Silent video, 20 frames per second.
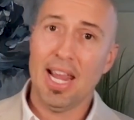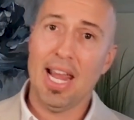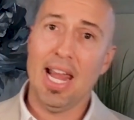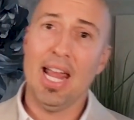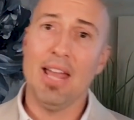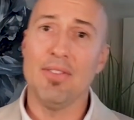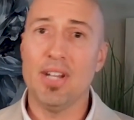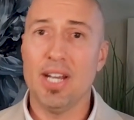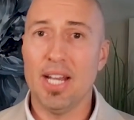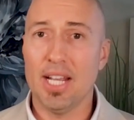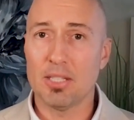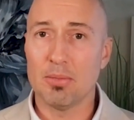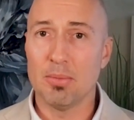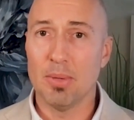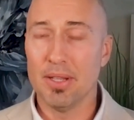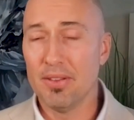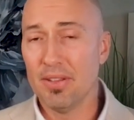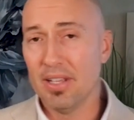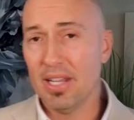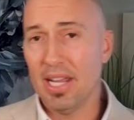and the next
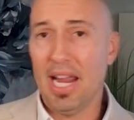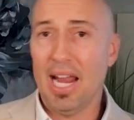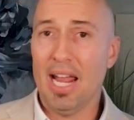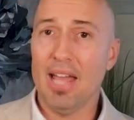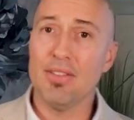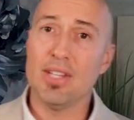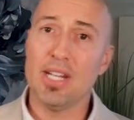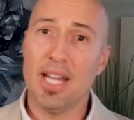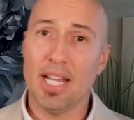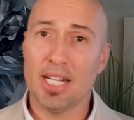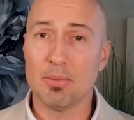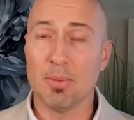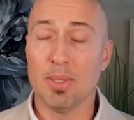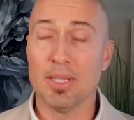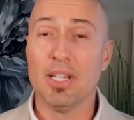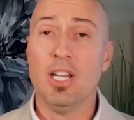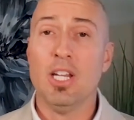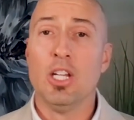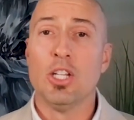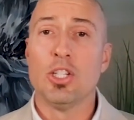month and the next
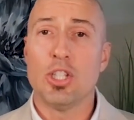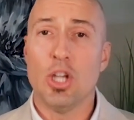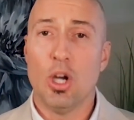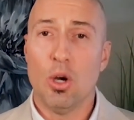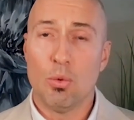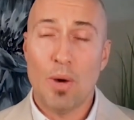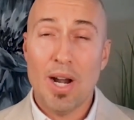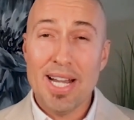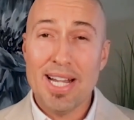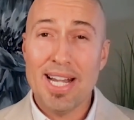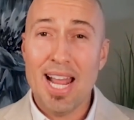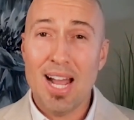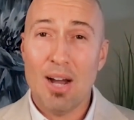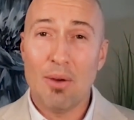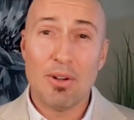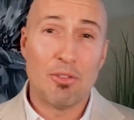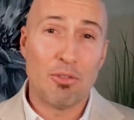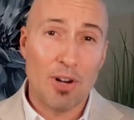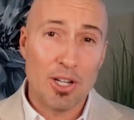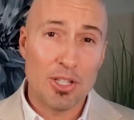month. So right now
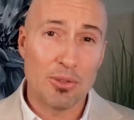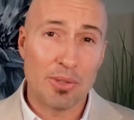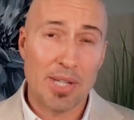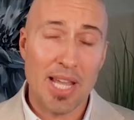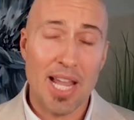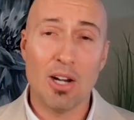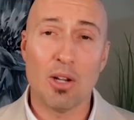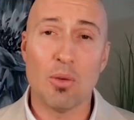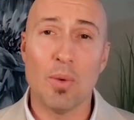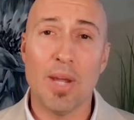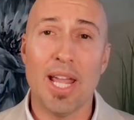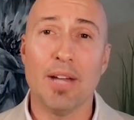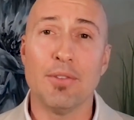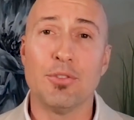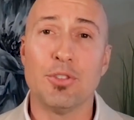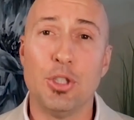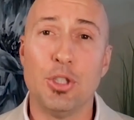in Fresno County, we have